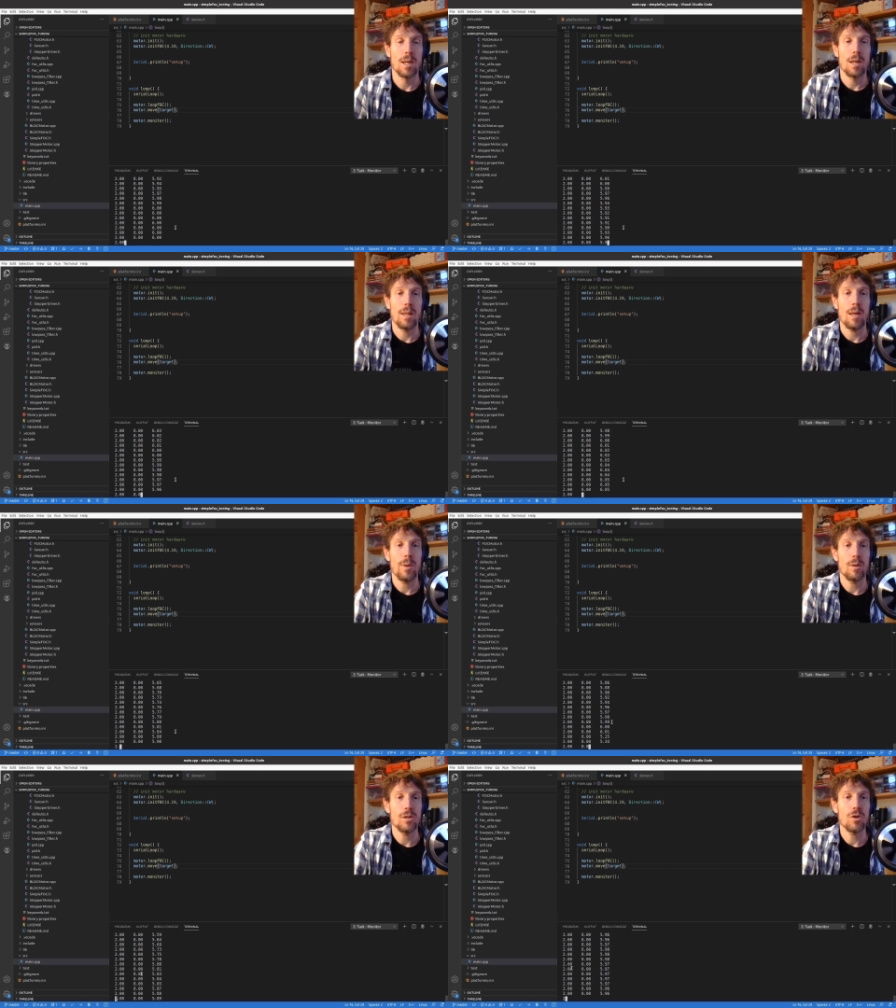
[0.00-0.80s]
There we go,
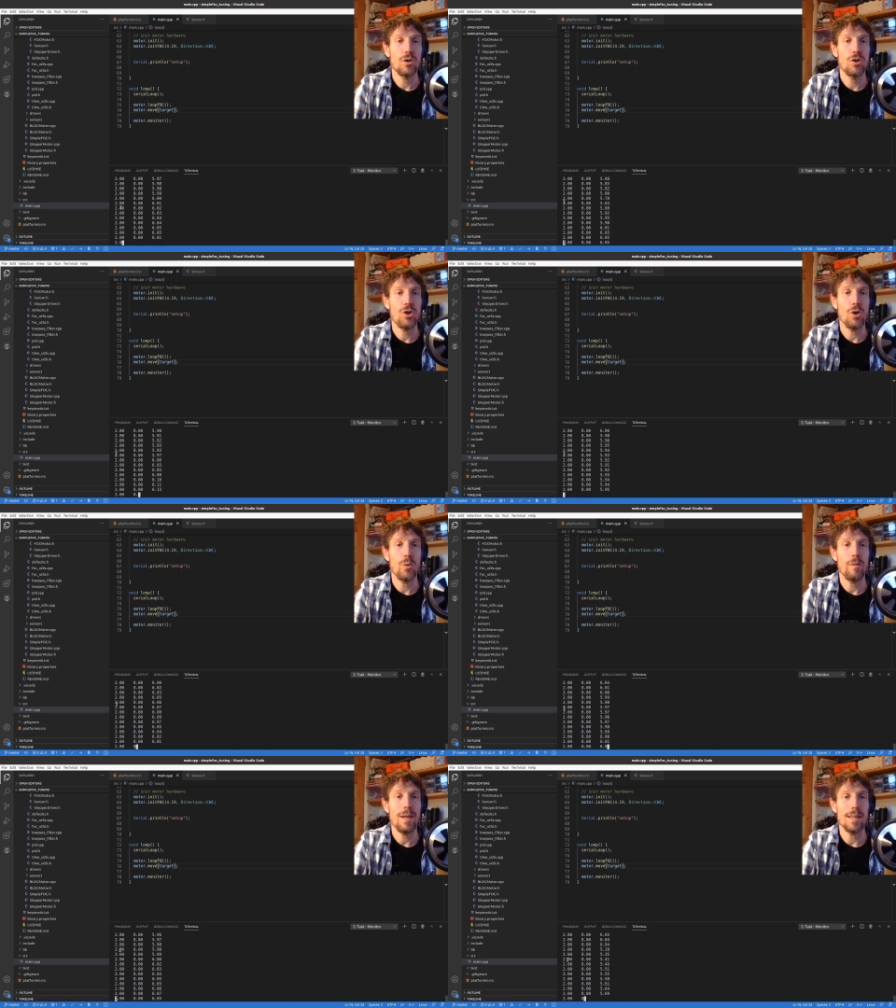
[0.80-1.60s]
it's gone to 2.
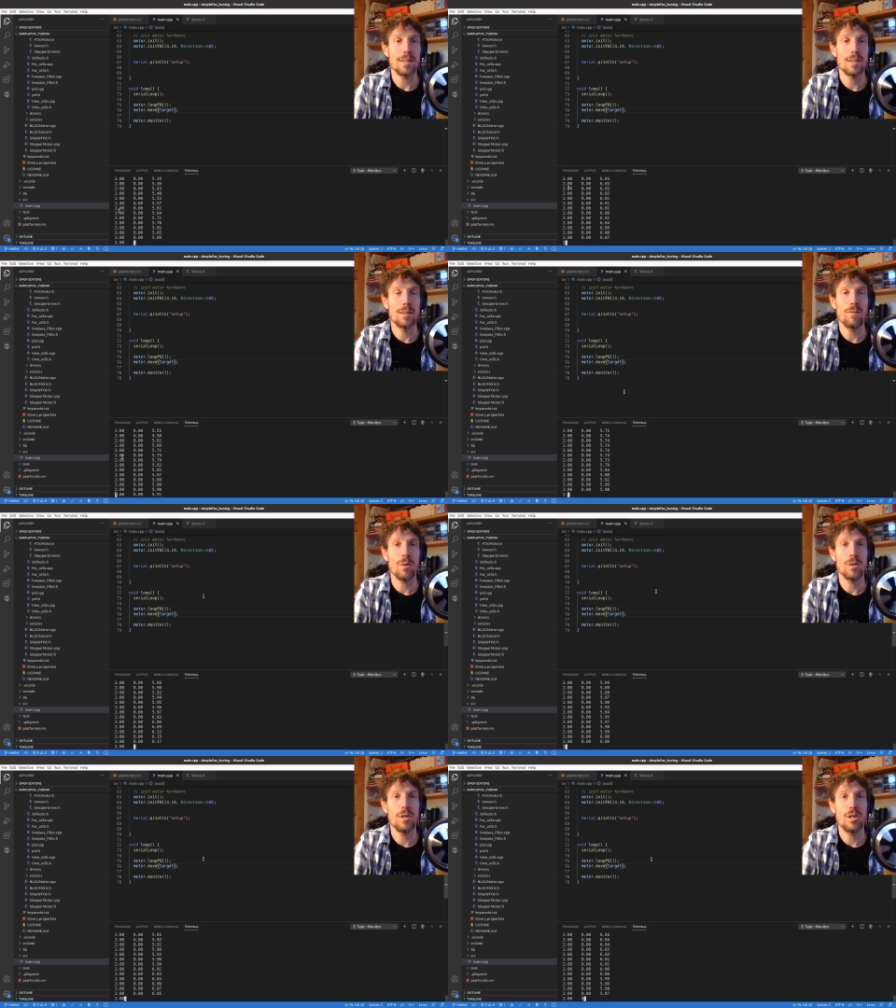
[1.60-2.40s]
We've hit the
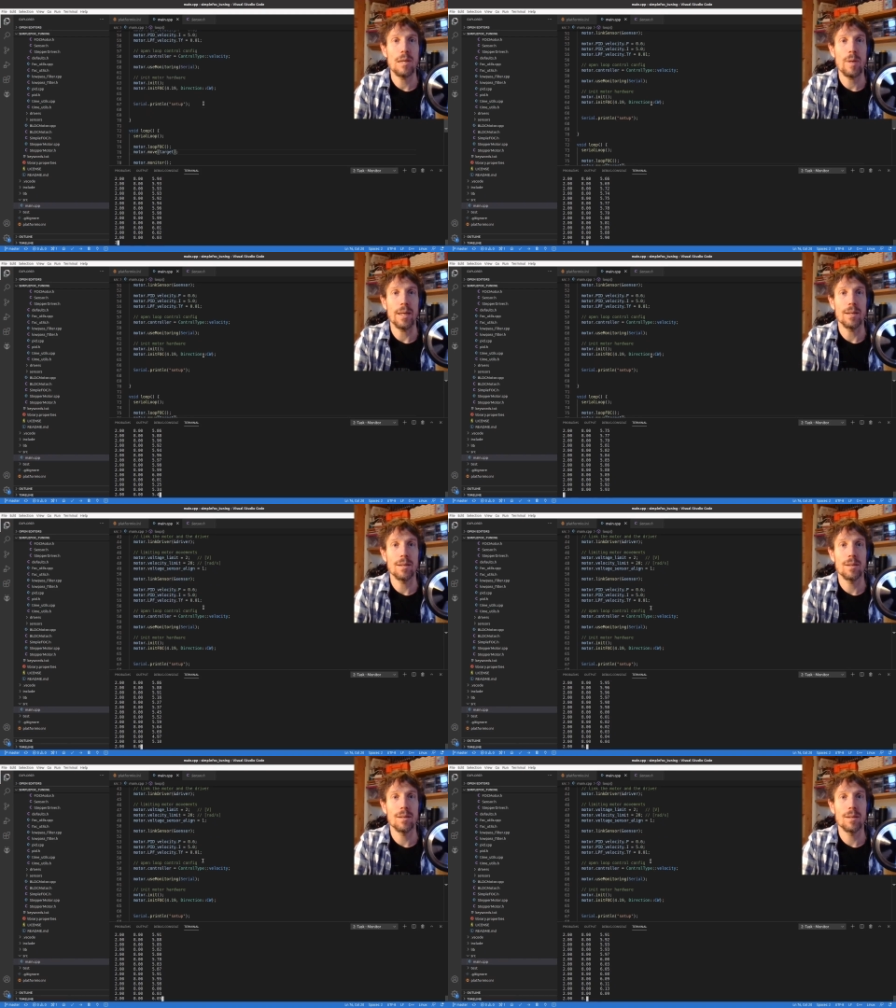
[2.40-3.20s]
voltage limit,
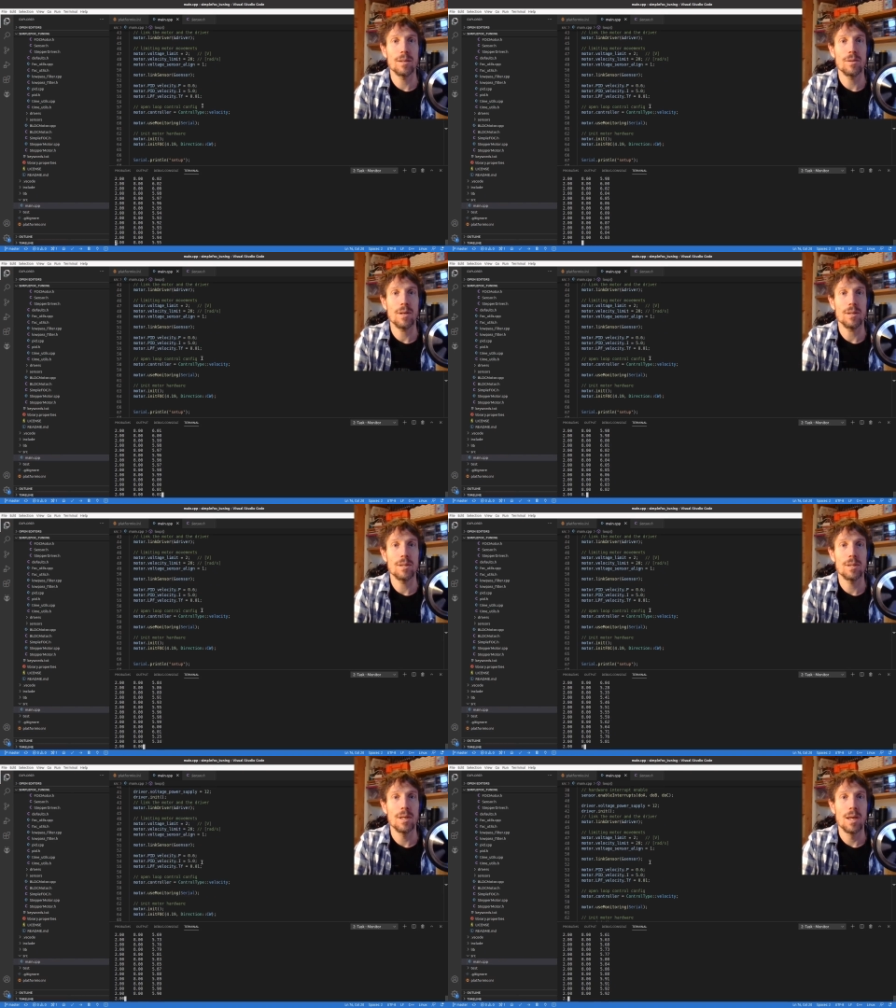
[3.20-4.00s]
so
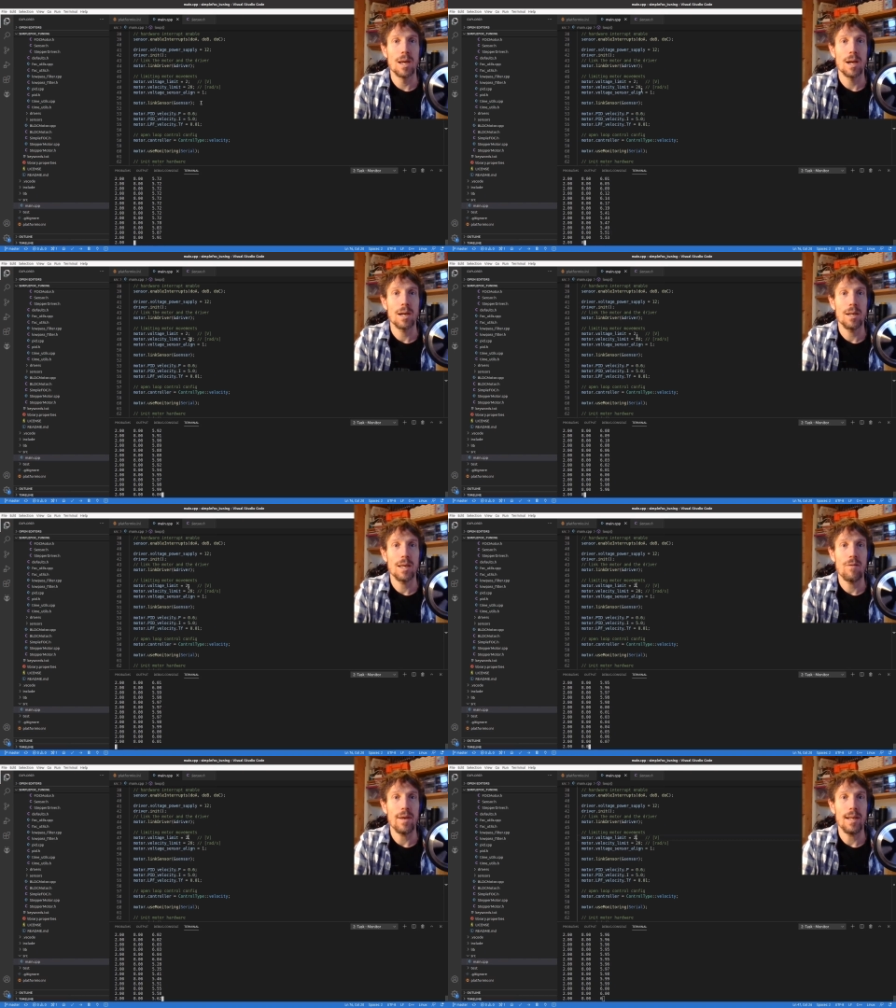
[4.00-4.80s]
that's going to
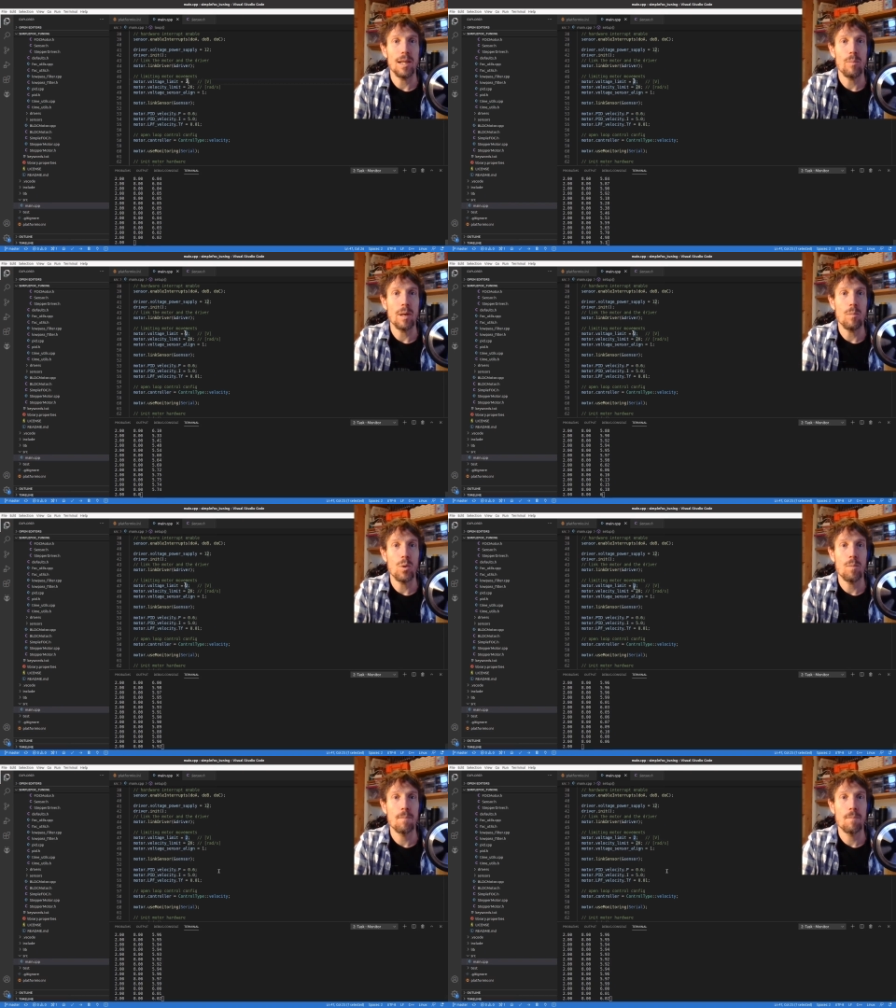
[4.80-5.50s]
give it a little bit more